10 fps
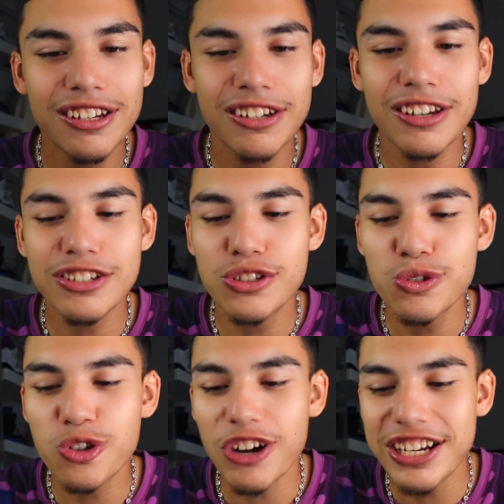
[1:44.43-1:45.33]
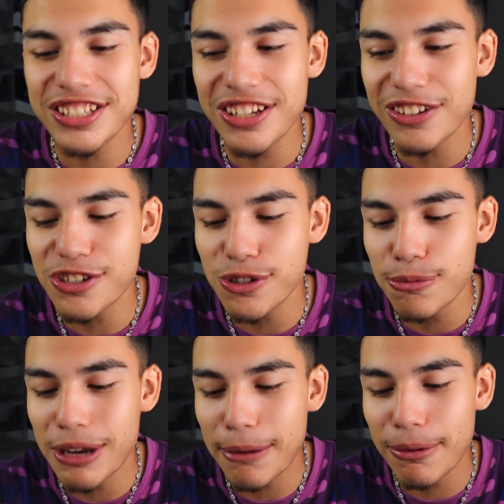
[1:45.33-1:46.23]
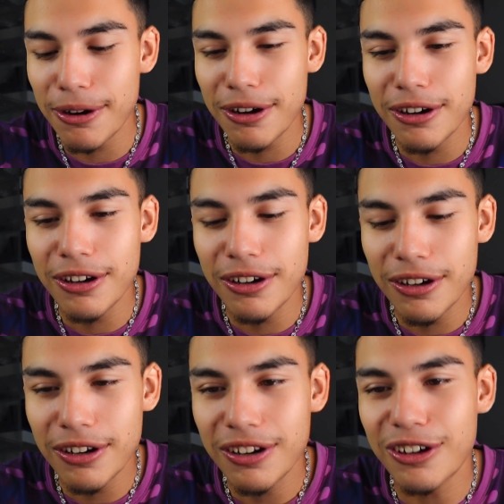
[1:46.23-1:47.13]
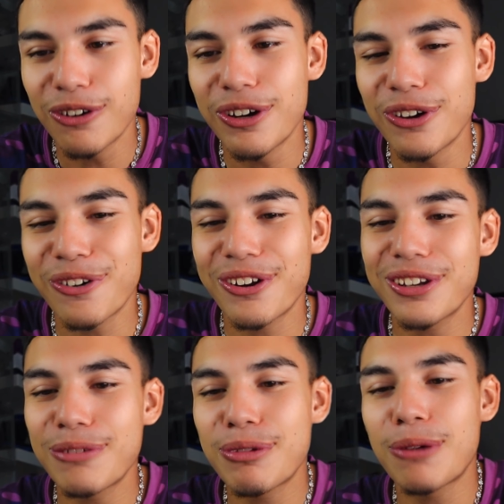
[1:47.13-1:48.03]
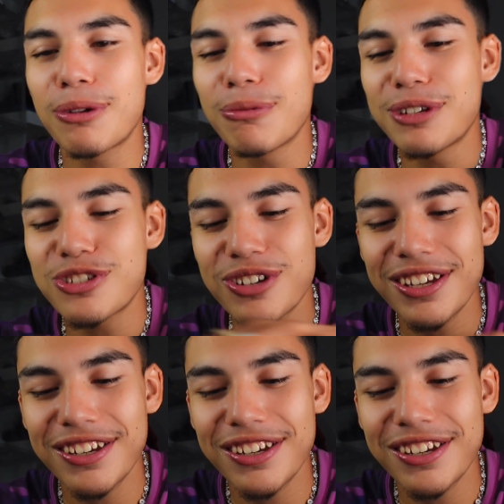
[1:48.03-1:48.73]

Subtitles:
Nothing too crazy on the shoe paper. Let me open them this way.